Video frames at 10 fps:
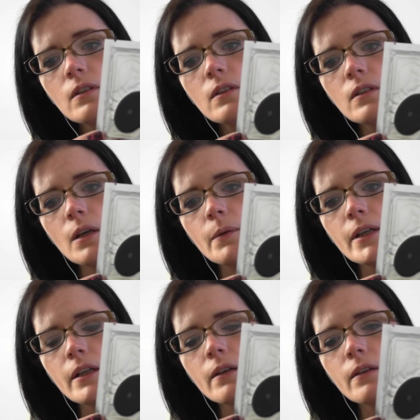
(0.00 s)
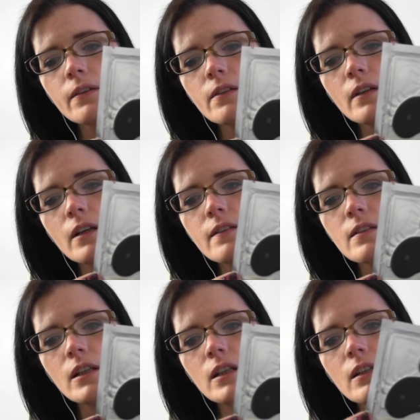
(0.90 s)
there we go. So that's
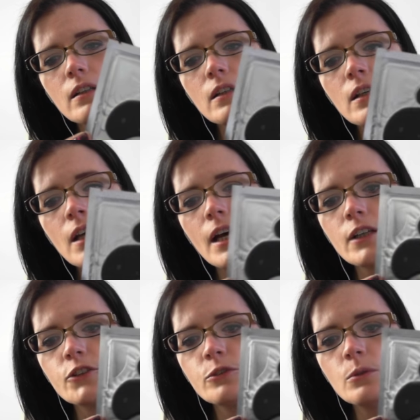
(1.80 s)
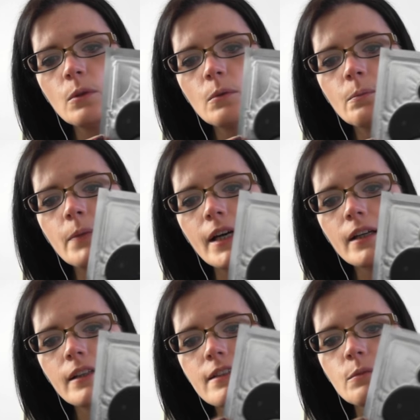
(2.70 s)
the actual back,
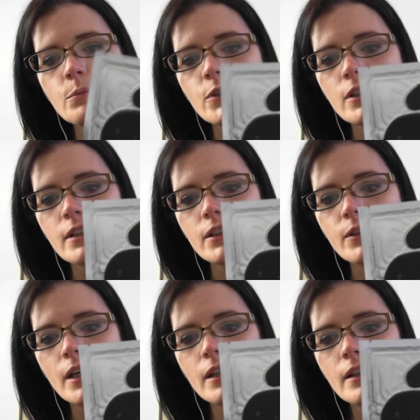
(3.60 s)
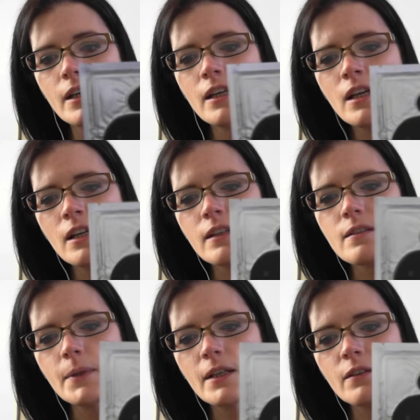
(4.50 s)
that's the product that you get in there. There's a
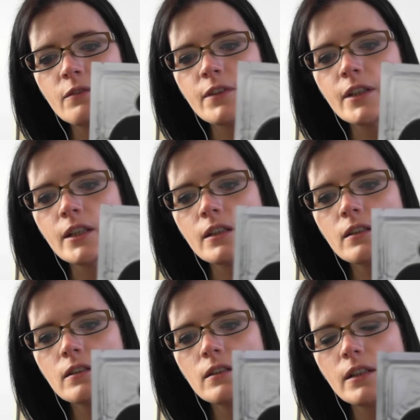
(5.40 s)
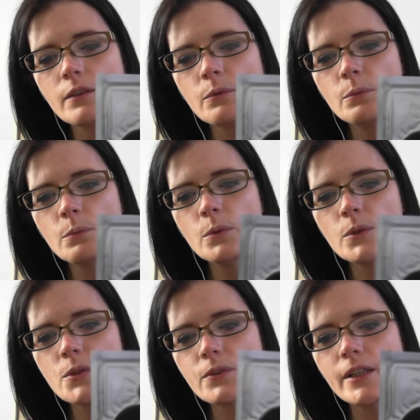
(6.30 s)
bit of like
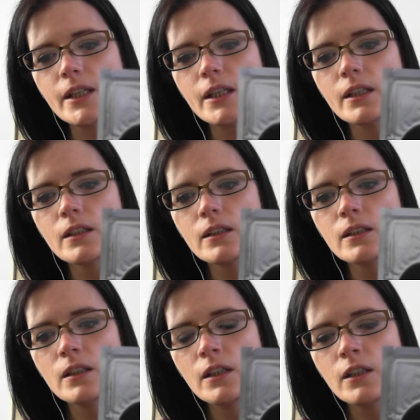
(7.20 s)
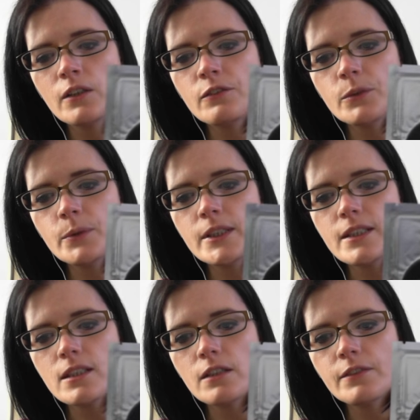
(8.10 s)
watery, fluidy
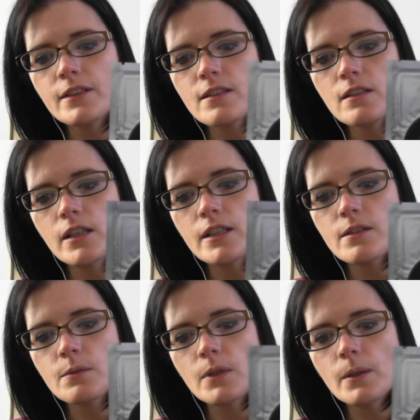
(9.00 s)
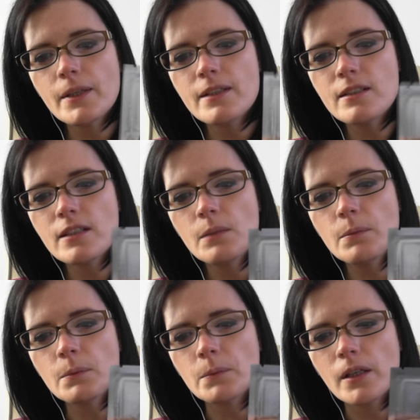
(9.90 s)
stuff inside as well. I'm guessing to keep
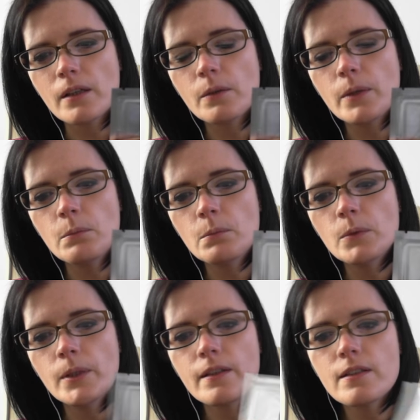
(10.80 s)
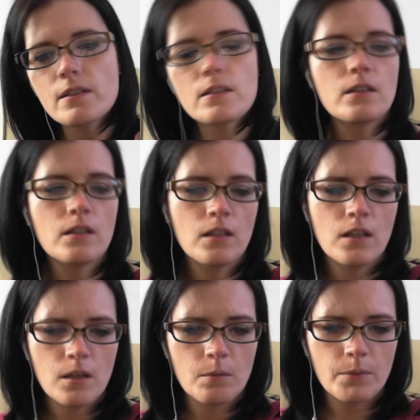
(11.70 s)
them like quite moist.
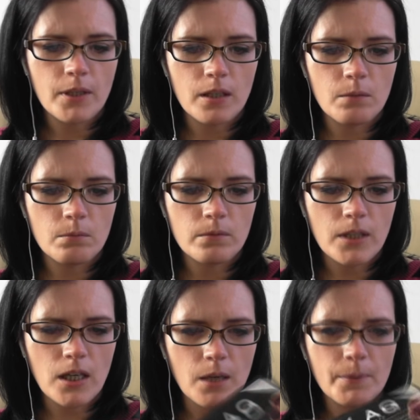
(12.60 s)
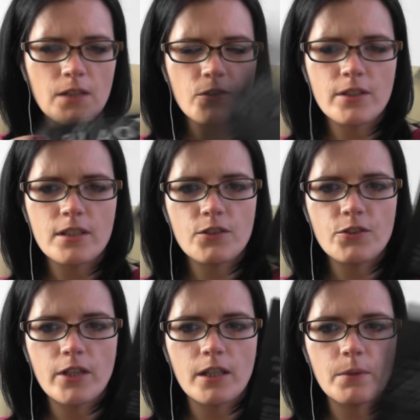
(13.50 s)
But yeah, I'll be interested to
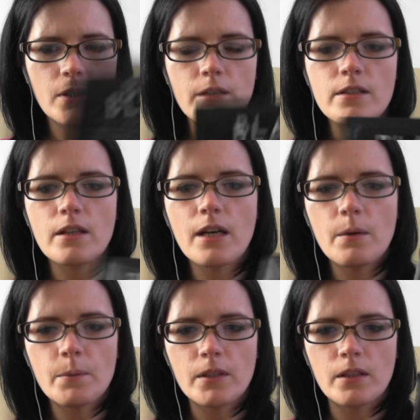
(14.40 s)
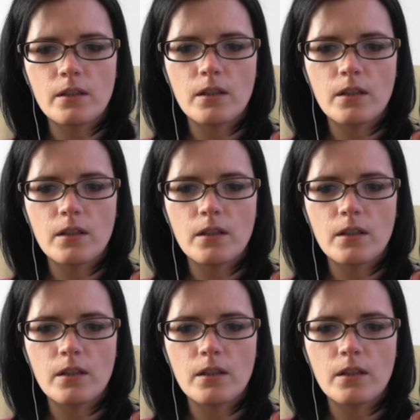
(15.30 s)
try that one. I don't know how I'm gonna